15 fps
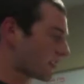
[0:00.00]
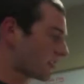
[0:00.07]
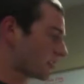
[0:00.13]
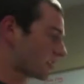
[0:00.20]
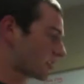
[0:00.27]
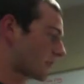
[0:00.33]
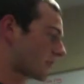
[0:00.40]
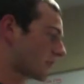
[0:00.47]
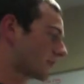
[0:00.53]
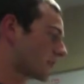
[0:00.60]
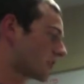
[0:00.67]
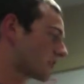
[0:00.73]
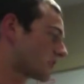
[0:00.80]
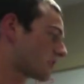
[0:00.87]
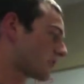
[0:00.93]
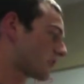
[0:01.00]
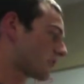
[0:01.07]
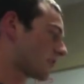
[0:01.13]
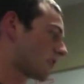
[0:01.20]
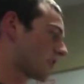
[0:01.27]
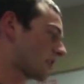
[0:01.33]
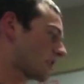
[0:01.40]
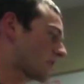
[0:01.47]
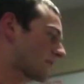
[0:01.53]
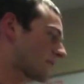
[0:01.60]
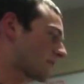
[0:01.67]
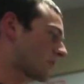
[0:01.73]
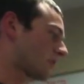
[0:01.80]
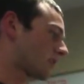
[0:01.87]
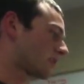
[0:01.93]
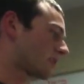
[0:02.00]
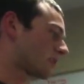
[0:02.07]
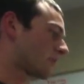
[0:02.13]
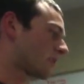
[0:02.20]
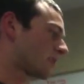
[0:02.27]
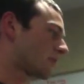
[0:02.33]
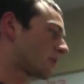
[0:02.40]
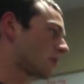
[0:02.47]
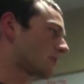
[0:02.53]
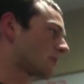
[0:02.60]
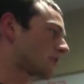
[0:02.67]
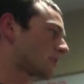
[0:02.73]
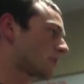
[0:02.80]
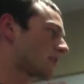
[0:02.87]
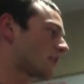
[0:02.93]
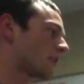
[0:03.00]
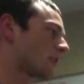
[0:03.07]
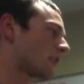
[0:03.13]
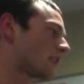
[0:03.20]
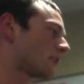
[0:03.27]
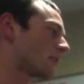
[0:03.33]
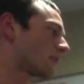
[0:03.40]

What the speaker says: some of the forces in the y, and some of the moments about O.